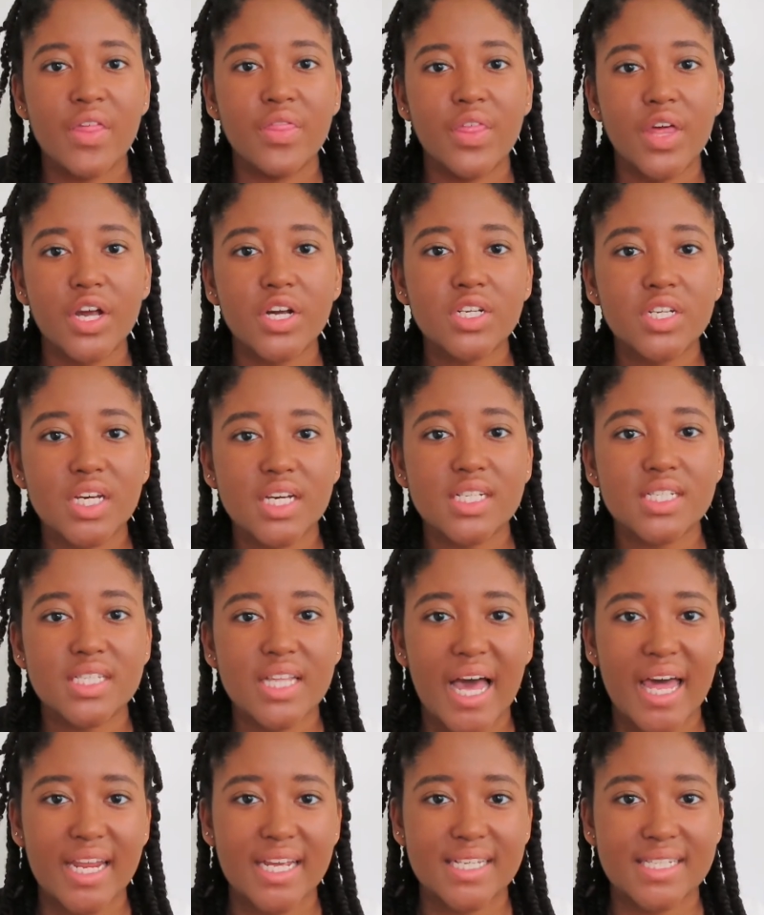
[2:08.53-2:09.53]
There does
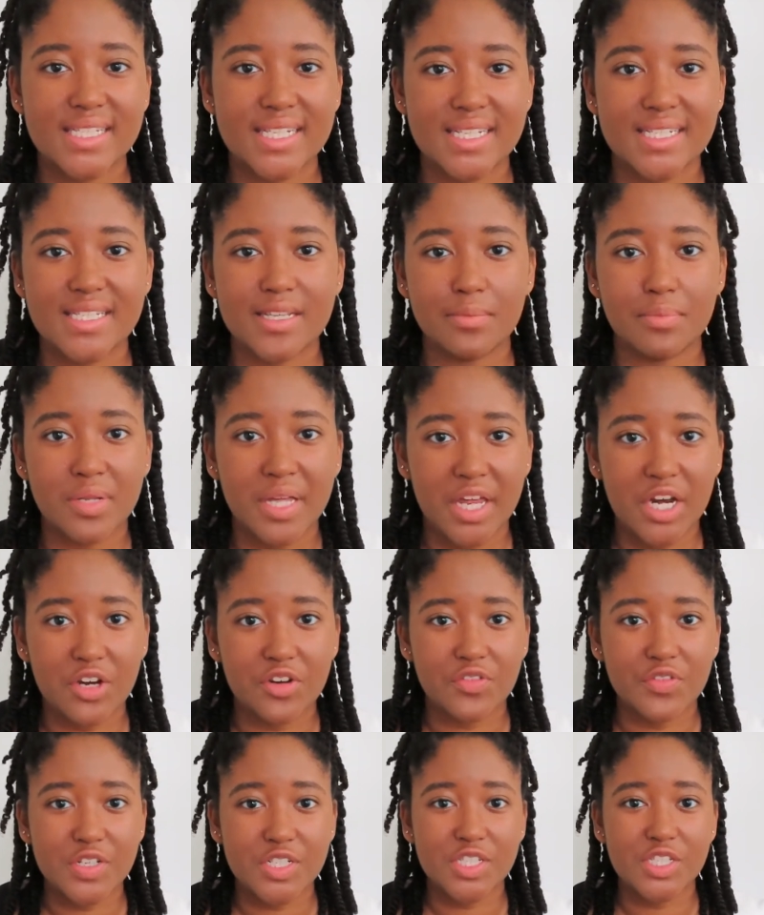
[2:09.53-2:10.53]
not exist a
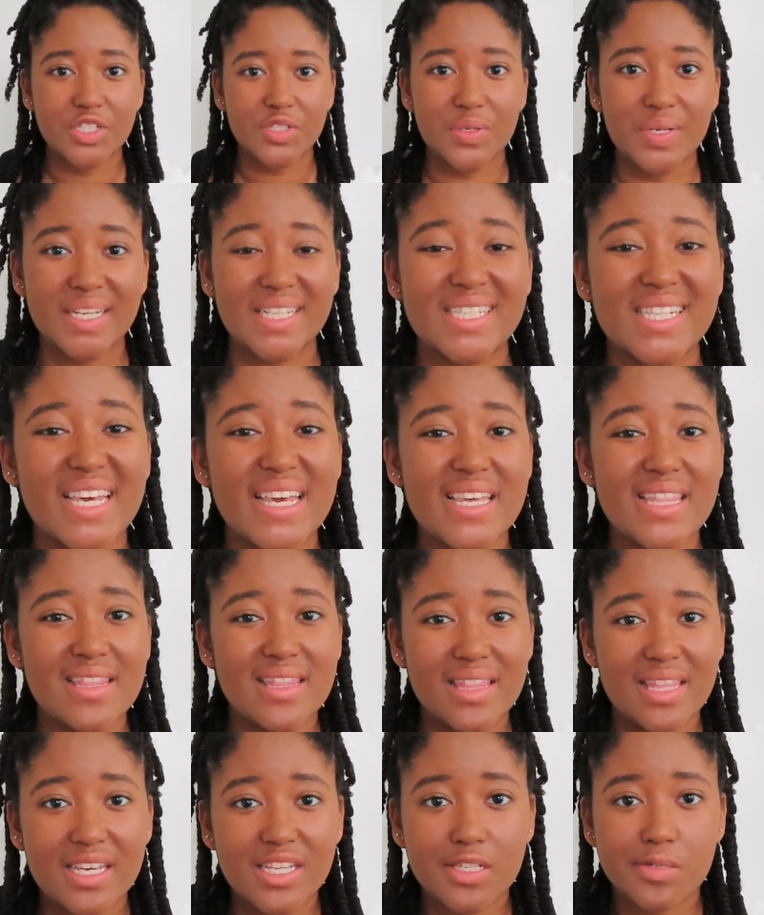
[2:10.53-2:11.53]
planner for students
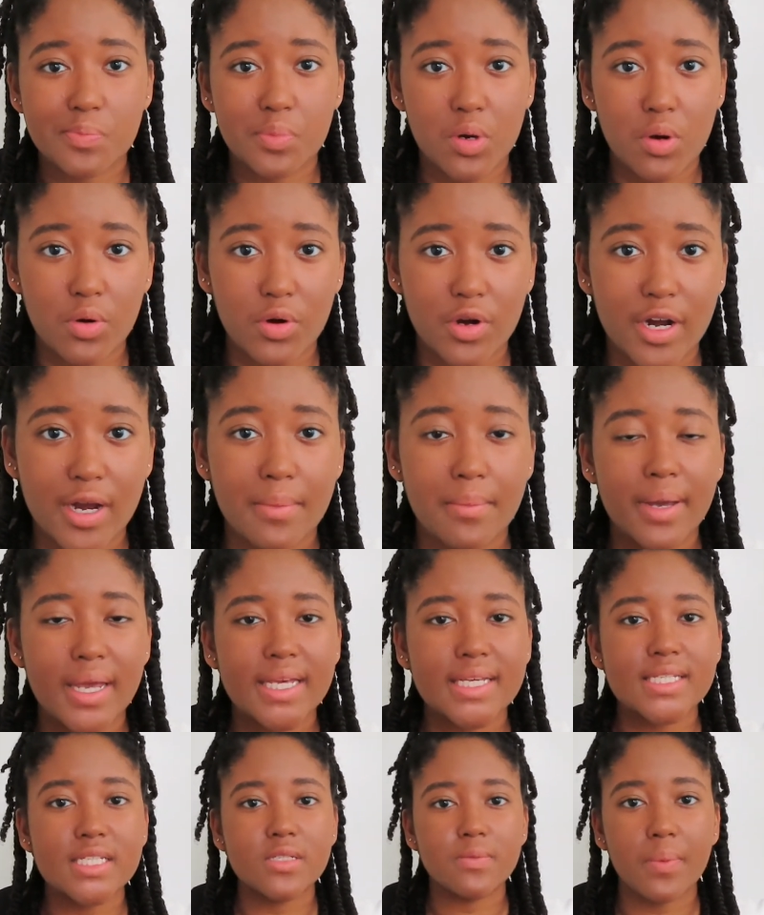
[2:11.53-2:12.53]
in this program,
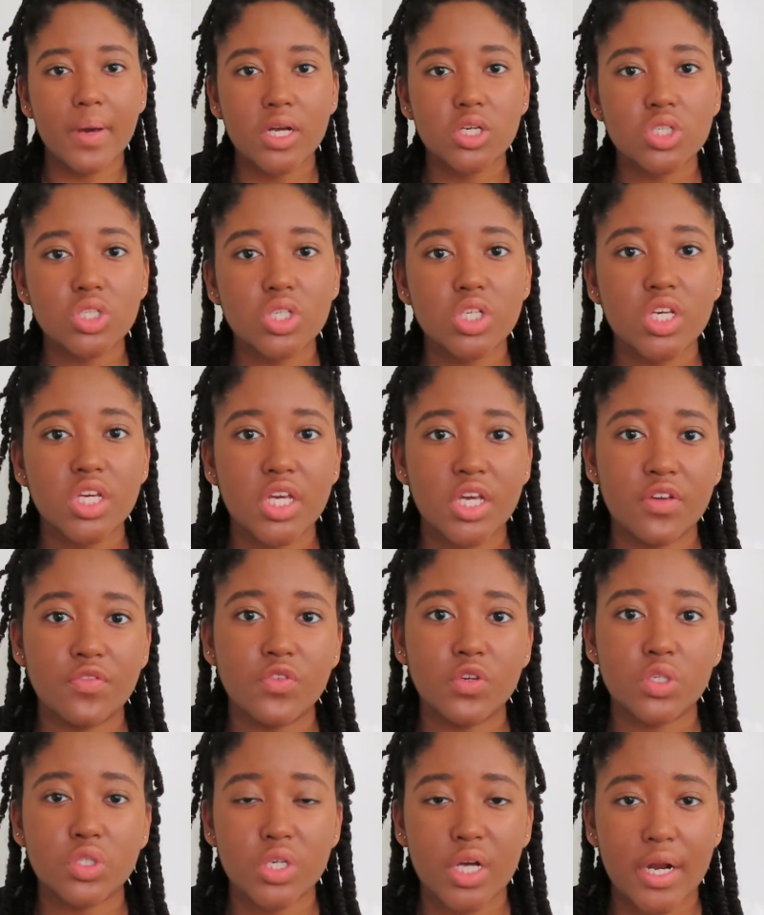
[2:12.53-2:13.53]
especially if
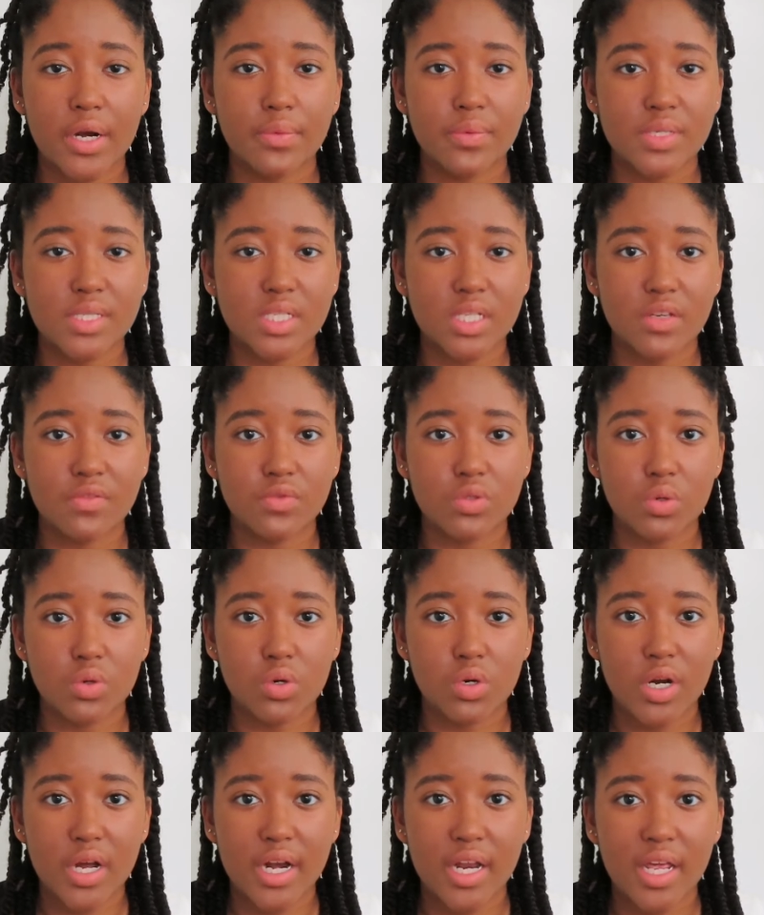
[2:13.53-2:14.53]
you're trying to receive dual
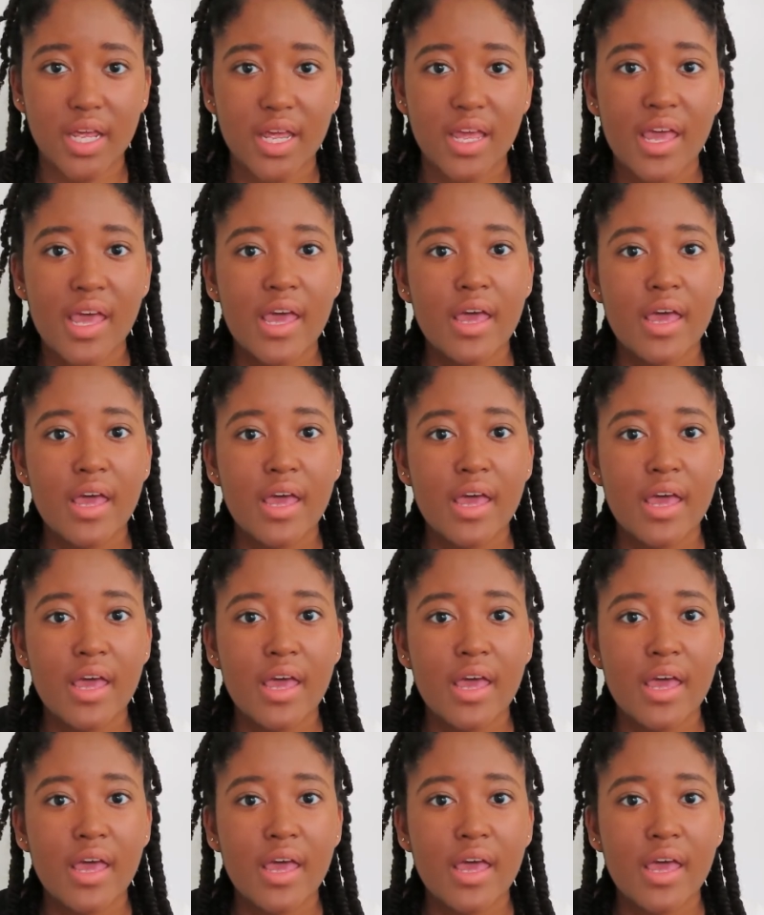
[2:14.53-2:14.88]
credit.